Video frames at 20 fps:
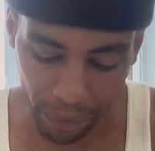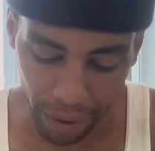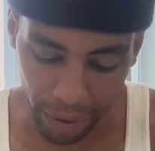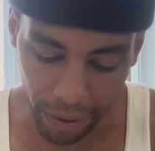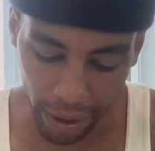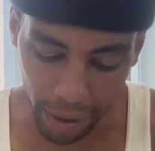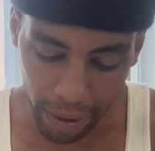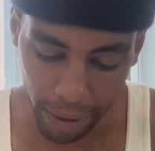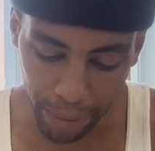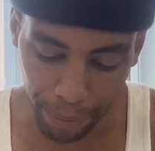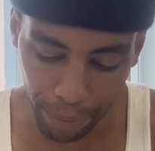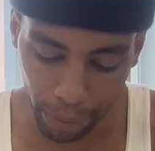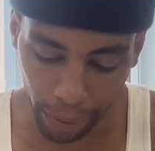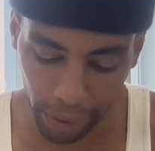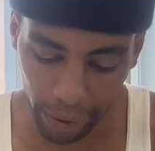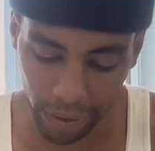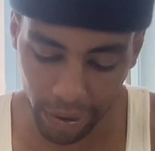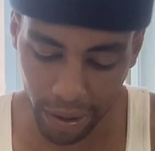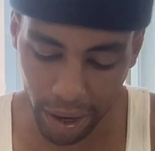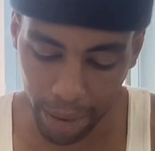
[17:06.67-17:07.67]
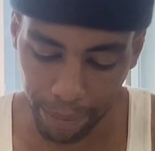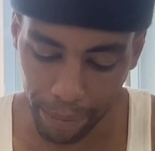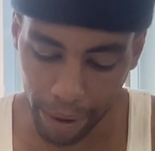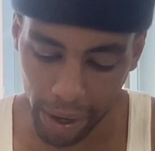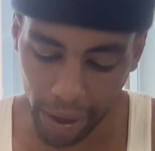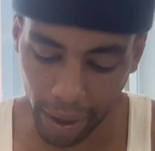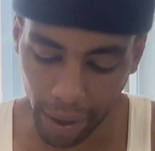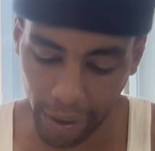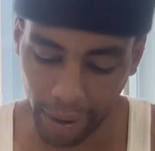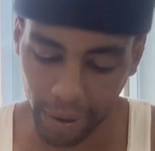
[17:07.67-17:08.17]
Then the priest shall
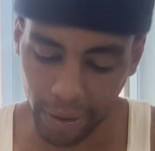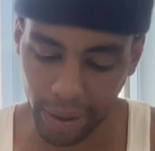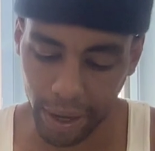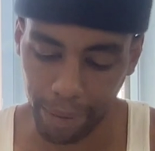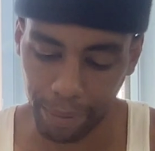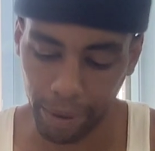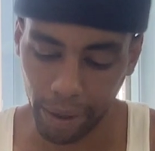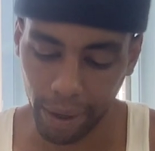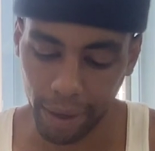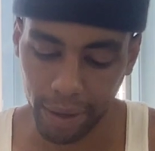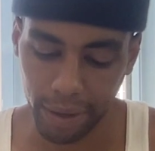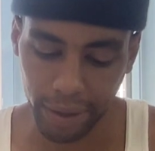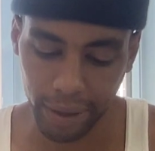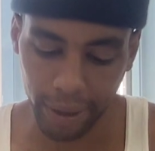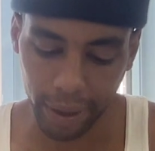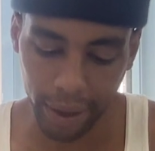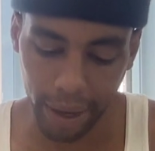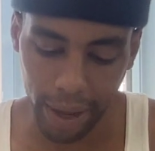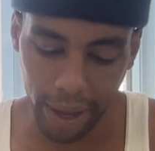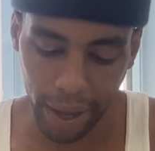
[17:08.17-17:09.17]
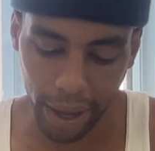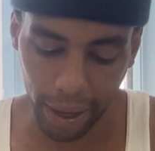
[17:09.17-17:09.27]
make an examination,